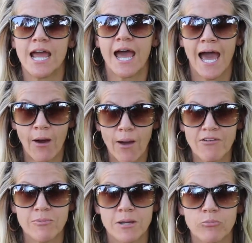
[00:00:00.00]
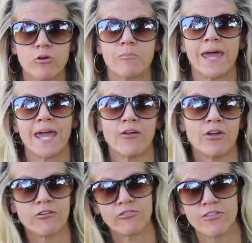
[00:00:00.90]
how I've been
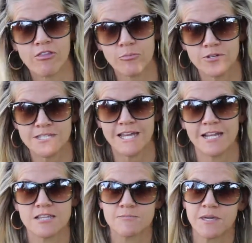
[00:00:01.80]
preparing for these book signings,